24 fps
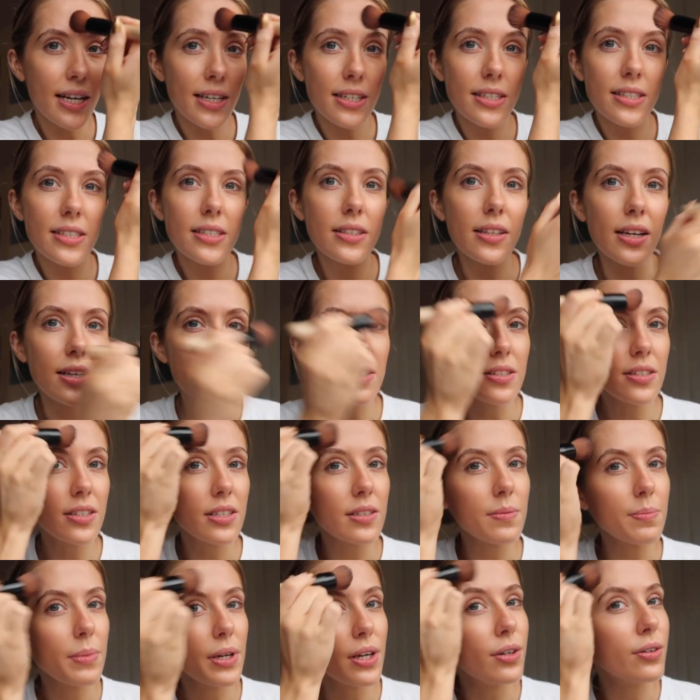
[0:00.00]
and that just
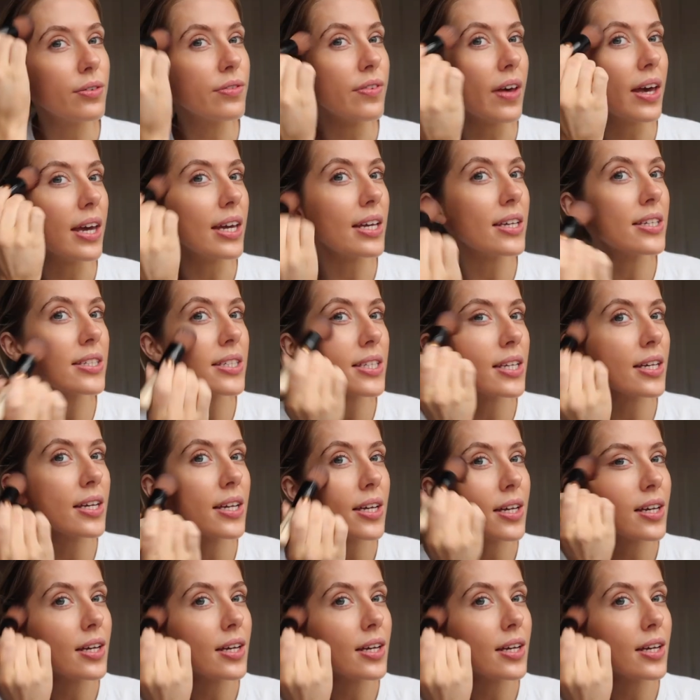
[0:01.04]
does my whole face